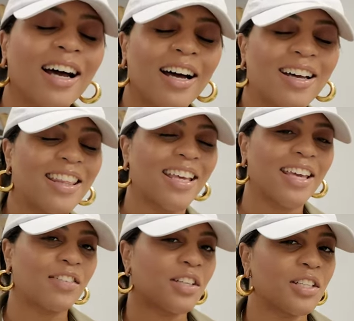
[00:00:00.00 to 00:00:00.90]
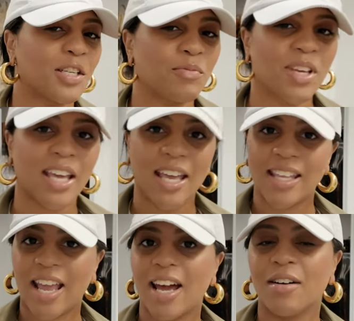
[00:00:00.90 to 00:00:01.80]
uh, they gifted it to me.
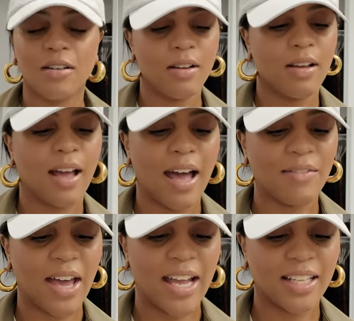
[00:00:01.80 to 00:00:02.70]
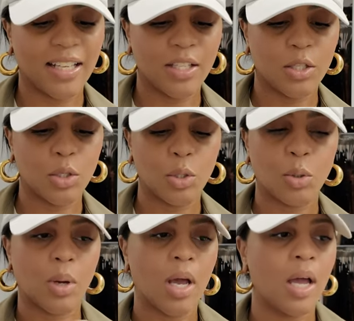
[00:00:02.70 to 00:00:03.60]
And now I've added it
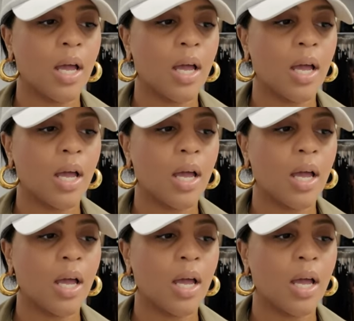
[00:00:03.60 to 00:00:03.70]
to